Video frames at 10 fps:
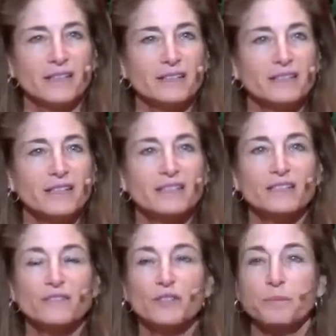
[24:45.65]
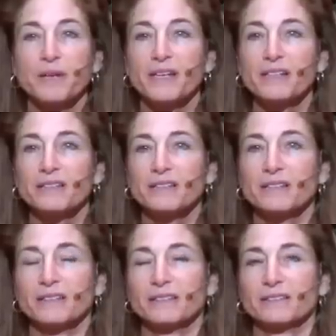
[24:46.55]
a sense of
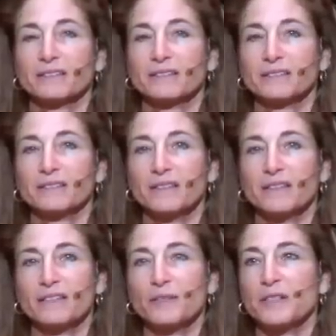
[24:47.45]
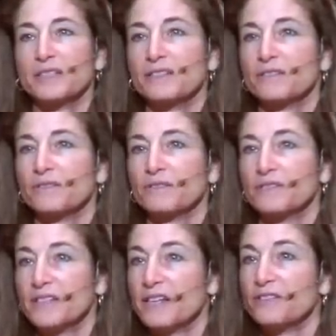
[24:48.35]
space, a sense of
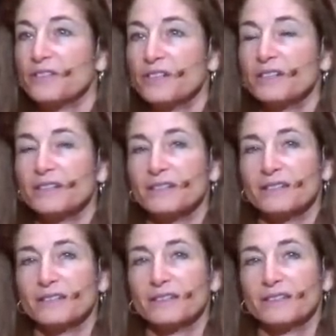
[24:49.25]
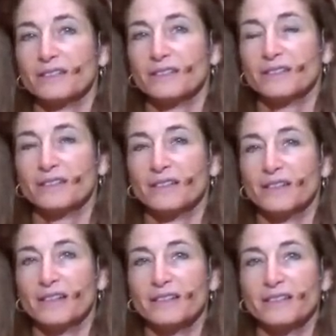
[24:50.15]
tenderness,
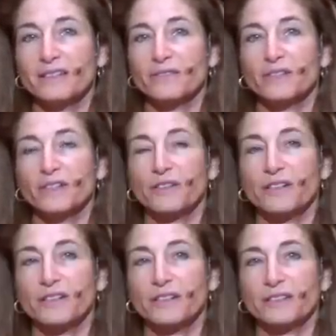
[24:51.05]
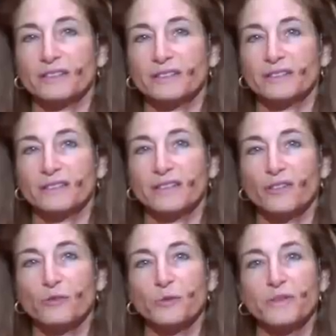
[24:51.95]
and a sense of clarity. In
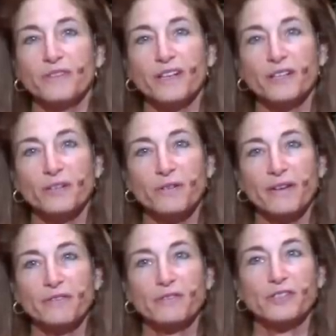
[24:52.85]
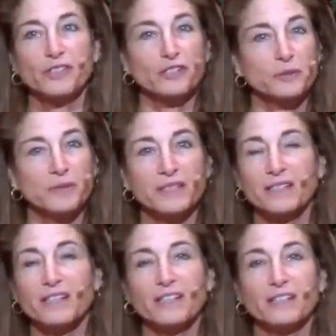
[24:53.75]
other words, we find our refuge just by
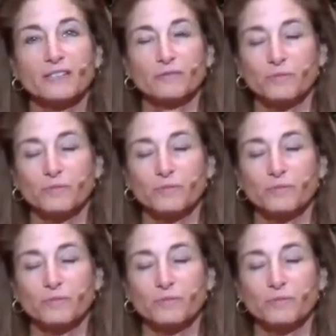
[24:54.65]
staying.